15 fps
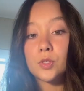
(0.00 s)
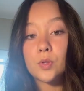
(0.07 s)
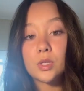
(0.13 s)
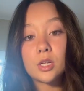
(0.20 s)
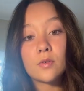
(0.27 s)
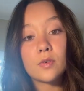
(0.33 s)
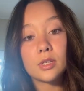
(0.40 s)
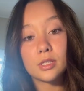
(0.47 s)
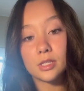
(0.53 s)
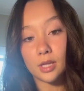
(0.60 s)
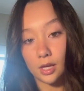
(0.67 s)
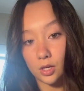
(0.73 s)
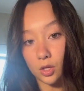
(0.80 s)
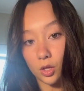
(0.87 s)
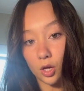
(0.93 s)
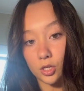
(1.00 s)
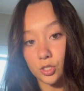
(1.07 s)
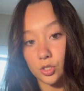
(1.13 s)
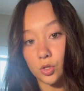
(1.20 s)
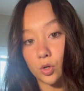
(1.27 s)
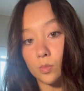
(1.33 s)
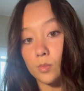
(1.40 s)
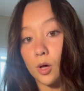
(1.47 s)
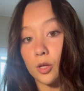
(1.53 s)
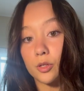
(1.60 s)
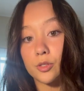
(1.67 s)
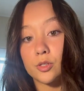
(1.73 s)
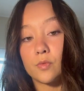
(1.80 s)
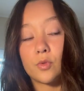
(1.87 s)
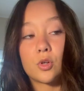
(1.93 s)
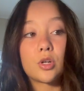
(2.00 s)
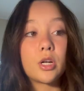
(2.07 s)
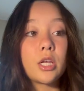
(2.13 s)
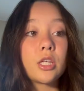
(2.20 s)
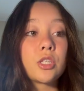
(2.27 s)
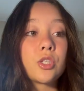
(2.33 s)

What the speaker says: So the different psychological models of learning.